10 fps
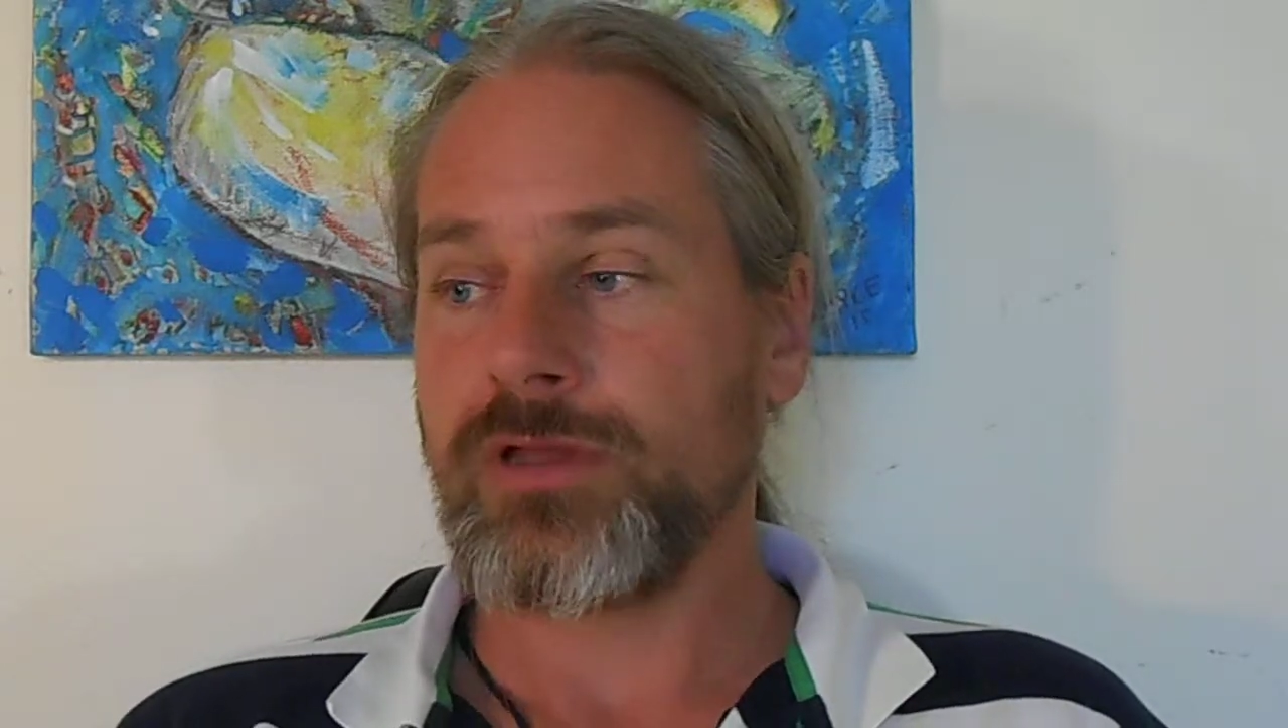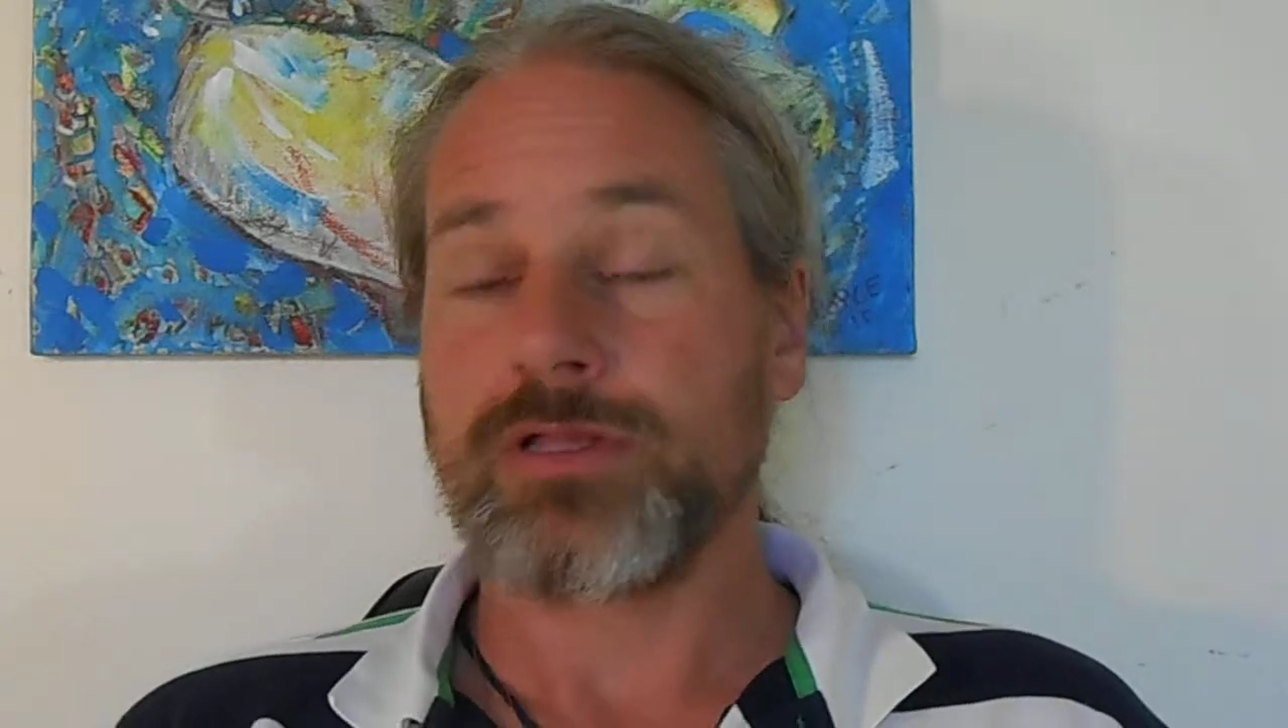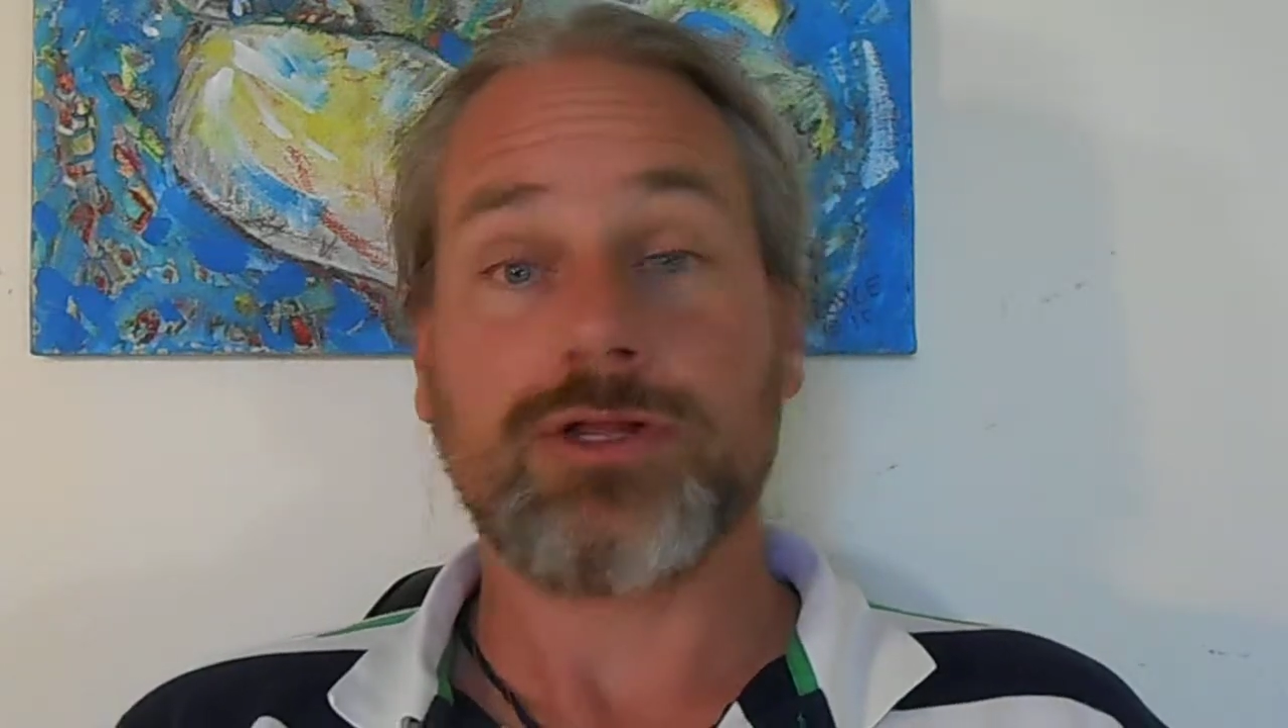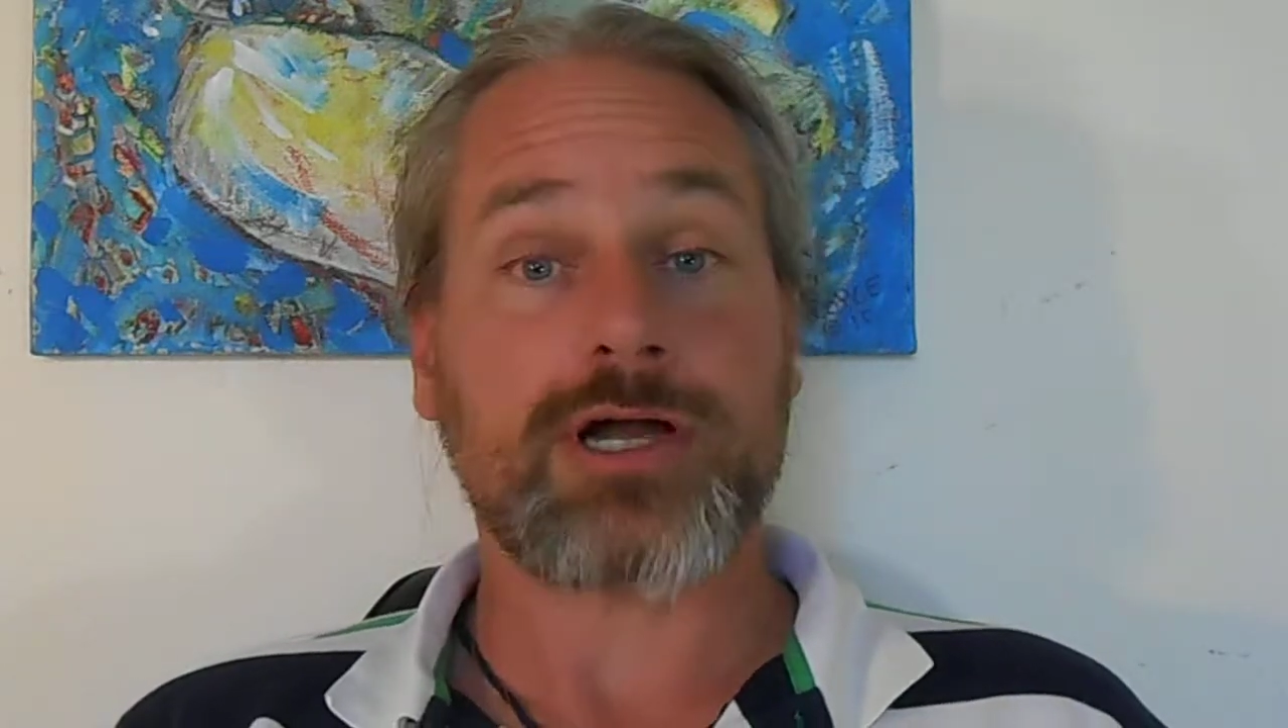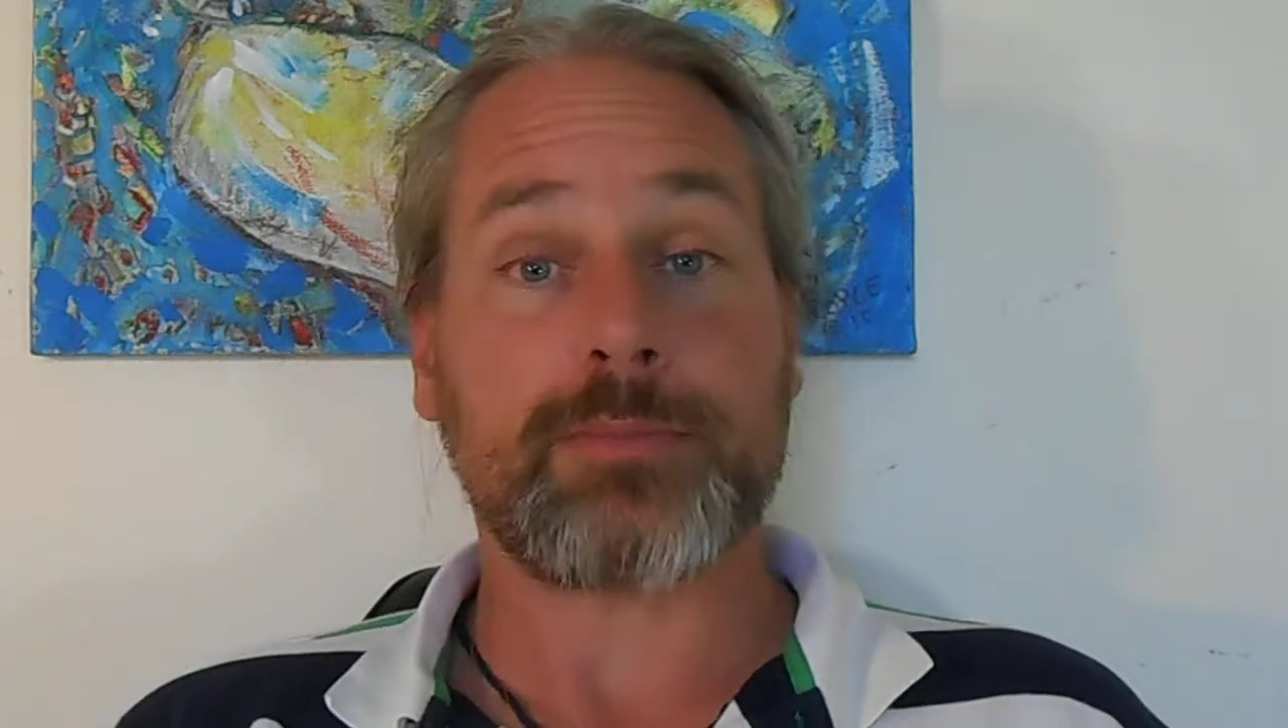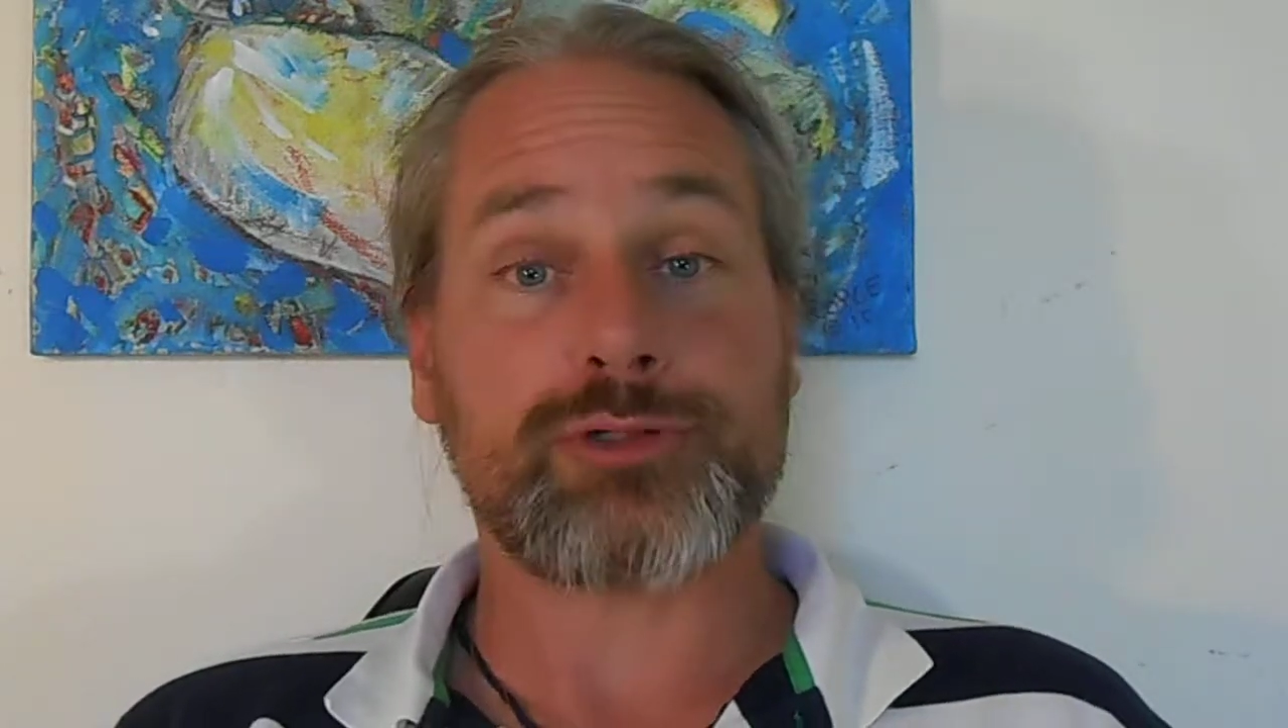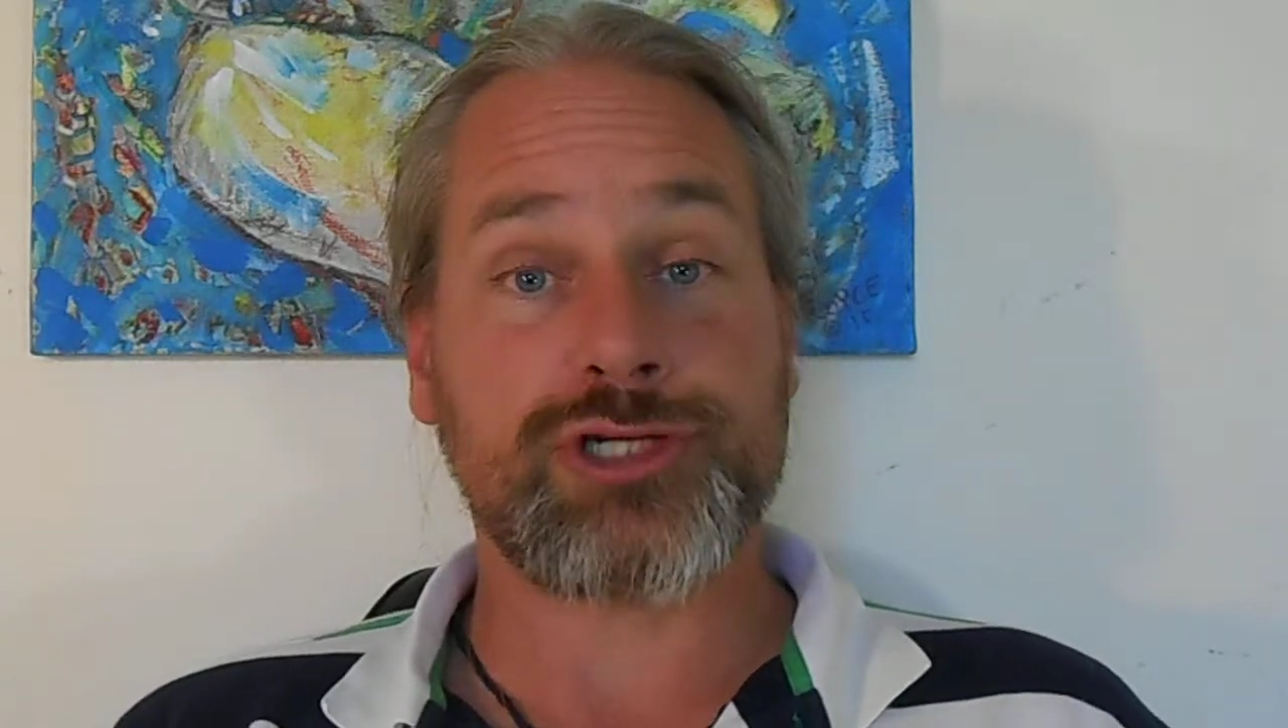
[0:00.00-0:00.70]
Look up